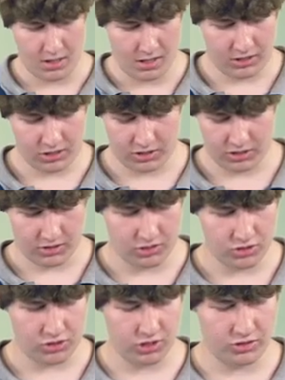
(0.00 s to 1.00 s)
It
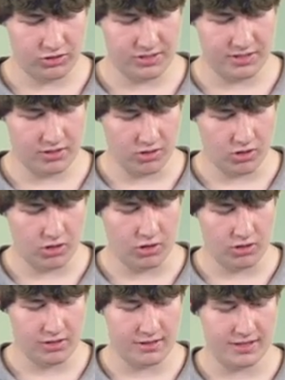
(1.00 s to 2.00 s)
shows
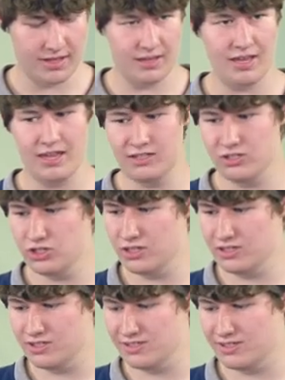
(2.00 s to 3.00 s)
all the
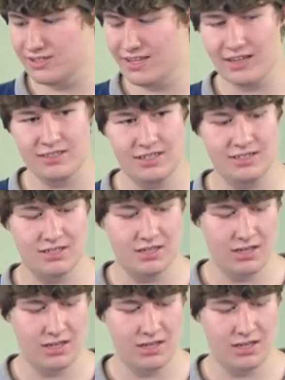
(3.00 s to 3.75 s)
engines detected